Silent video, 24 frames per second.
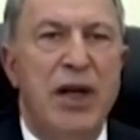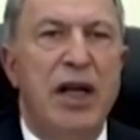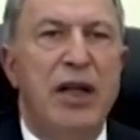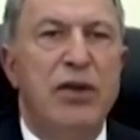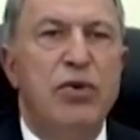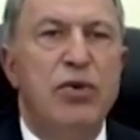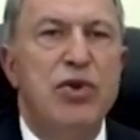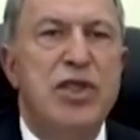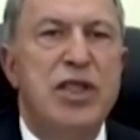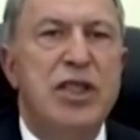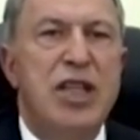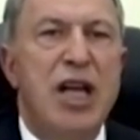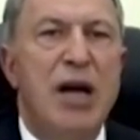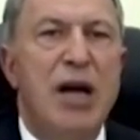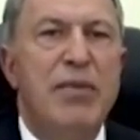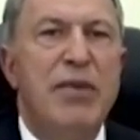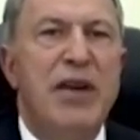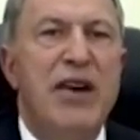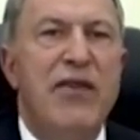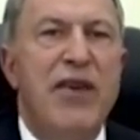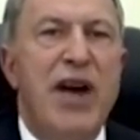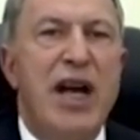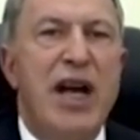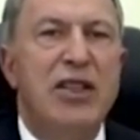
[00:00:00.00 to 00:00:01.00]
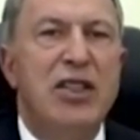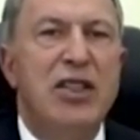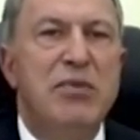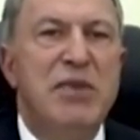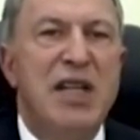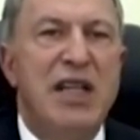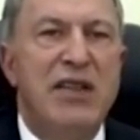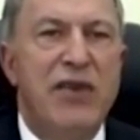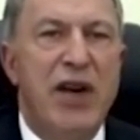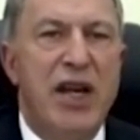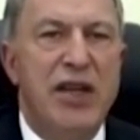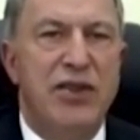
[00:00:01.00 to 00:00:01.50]
to stop irregular
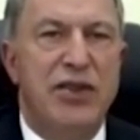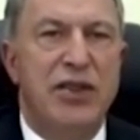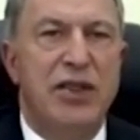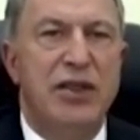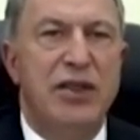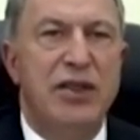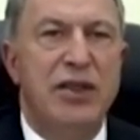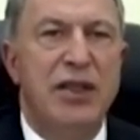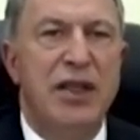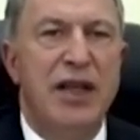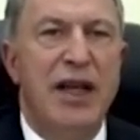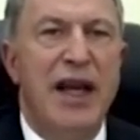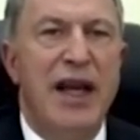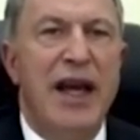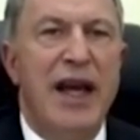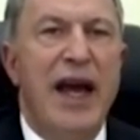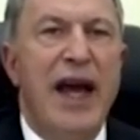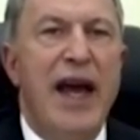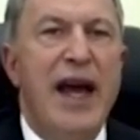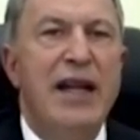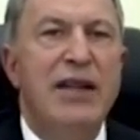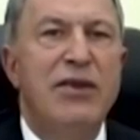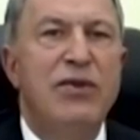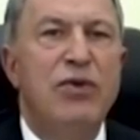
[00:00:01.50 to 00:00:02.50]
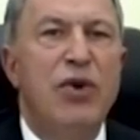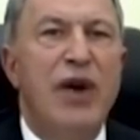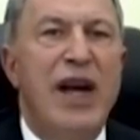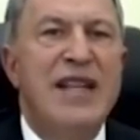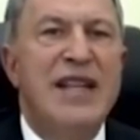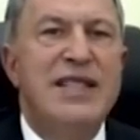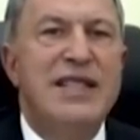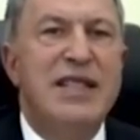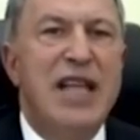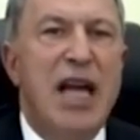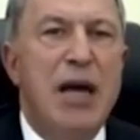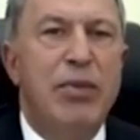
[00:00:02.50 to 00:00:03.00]
migration, and to
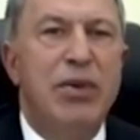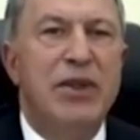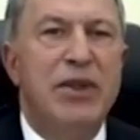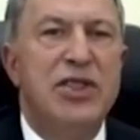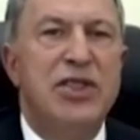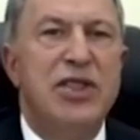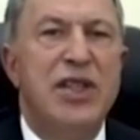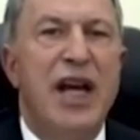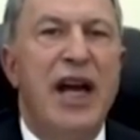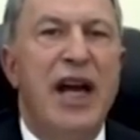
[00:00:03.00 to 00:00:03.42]
establish